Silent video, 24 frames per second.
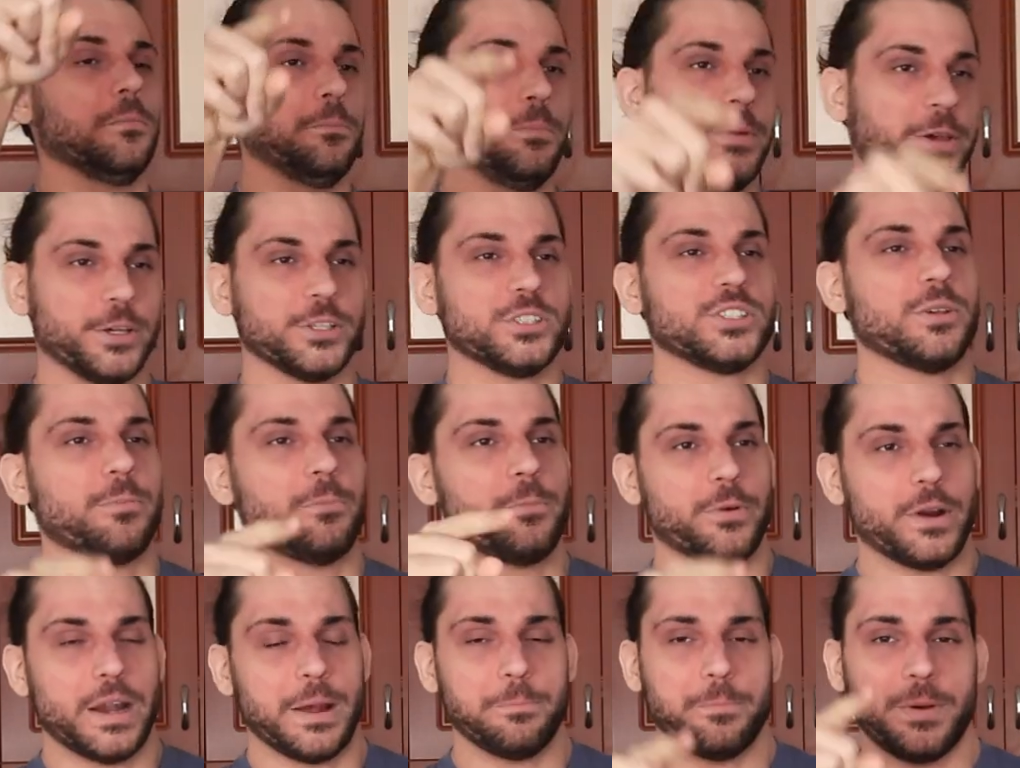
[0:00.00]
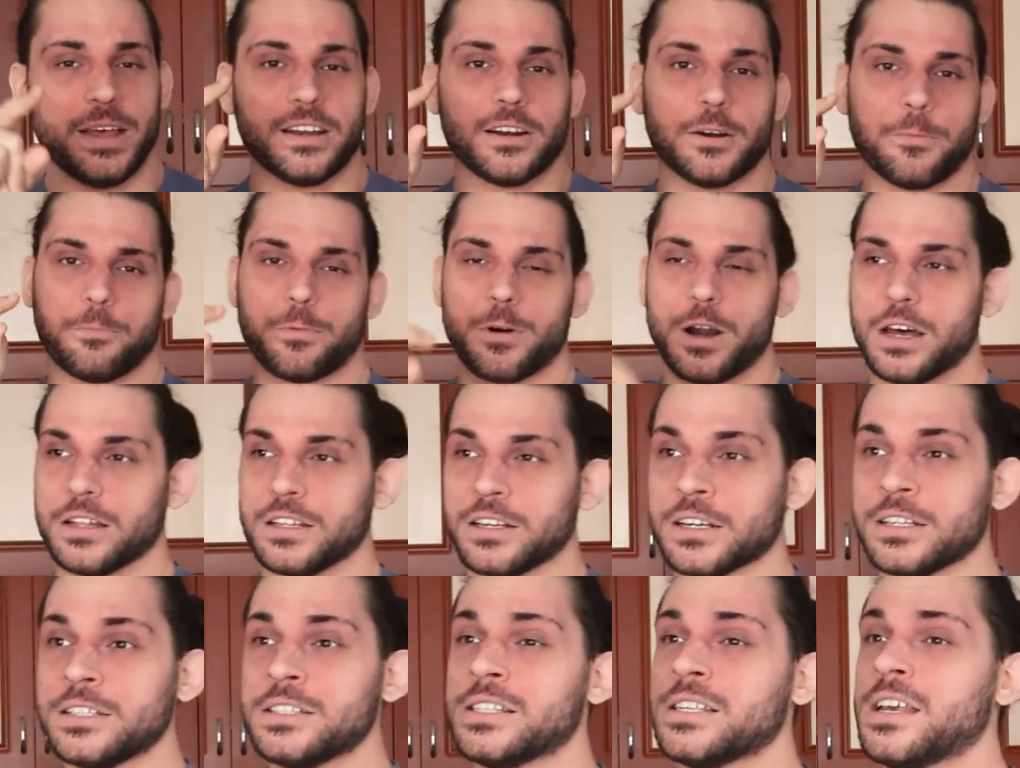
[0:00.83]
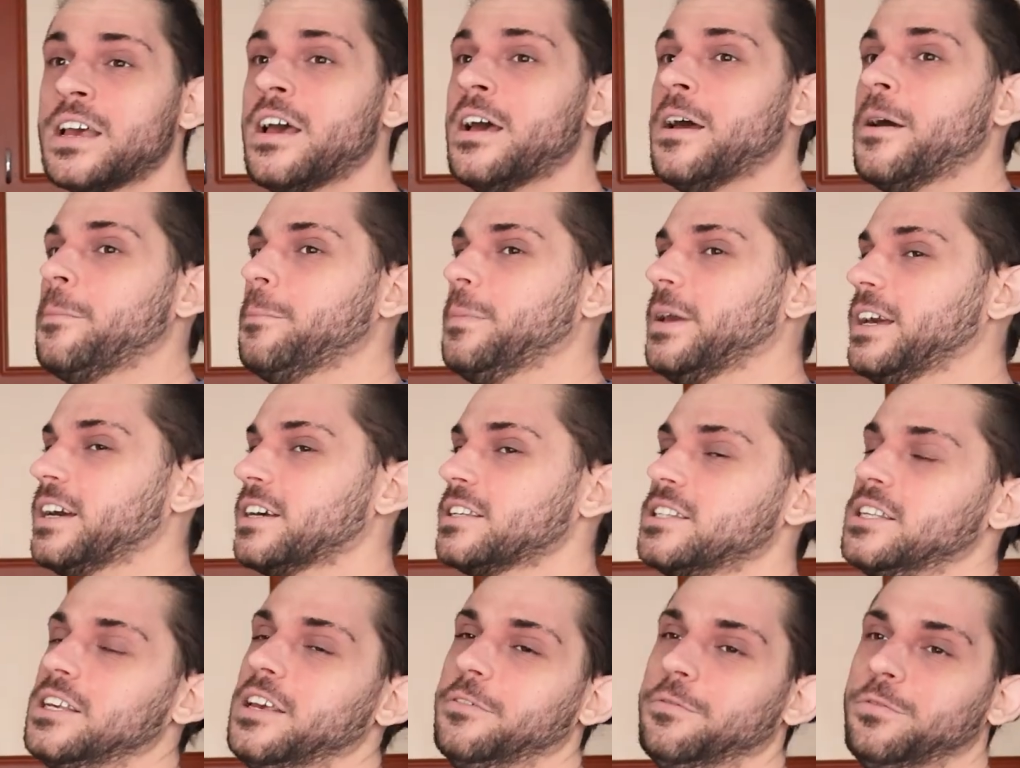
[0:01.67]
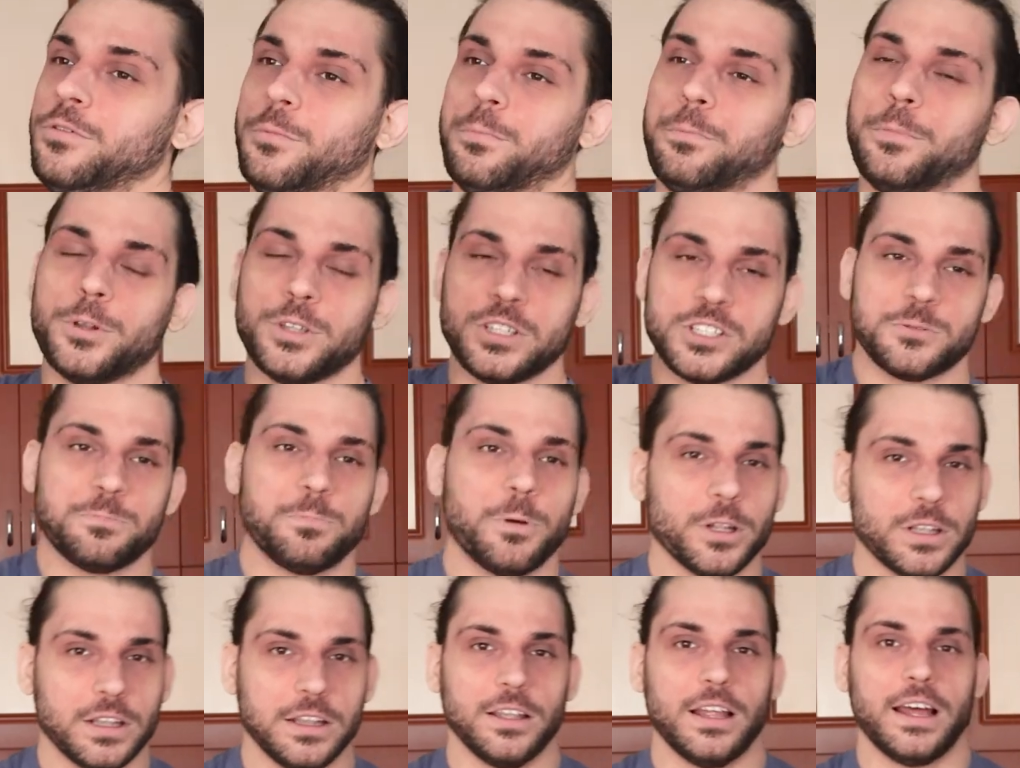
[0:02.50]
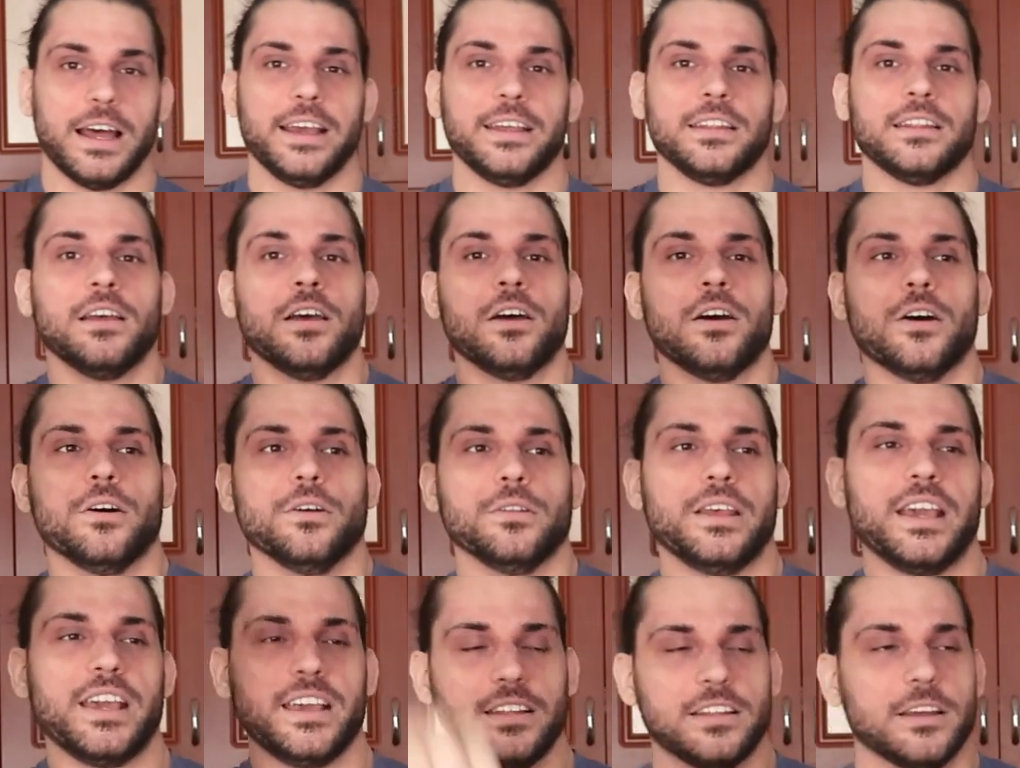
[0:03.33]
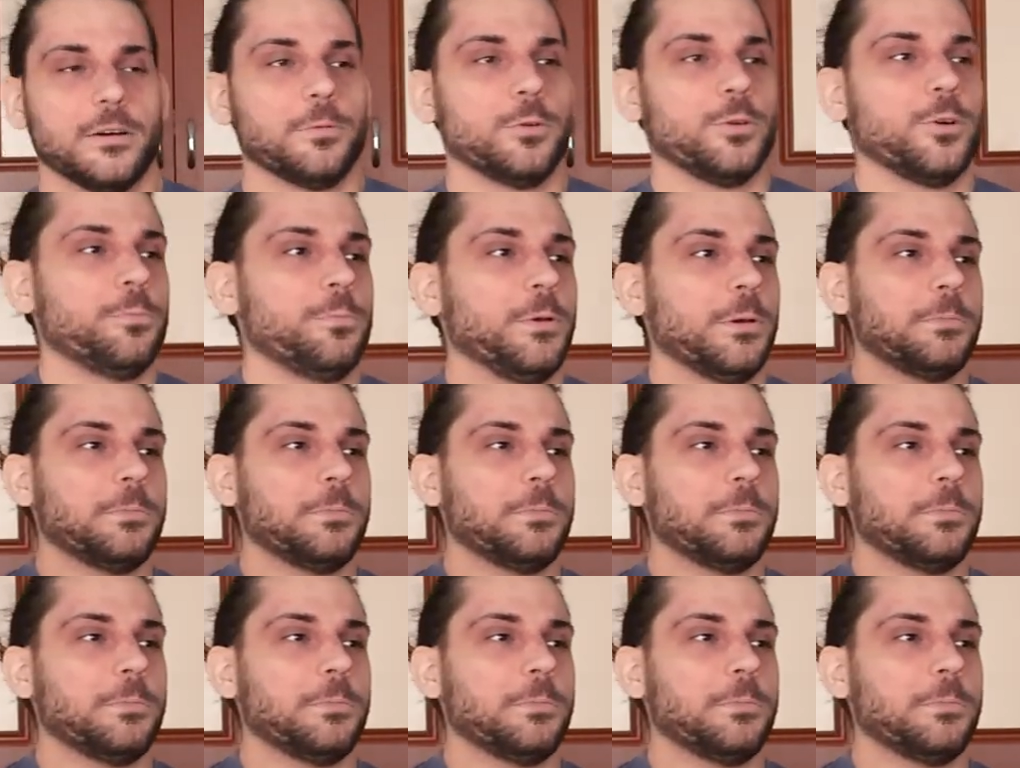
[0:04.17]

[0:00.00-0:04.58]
builds better products. Because if you put a spotlight on AEW,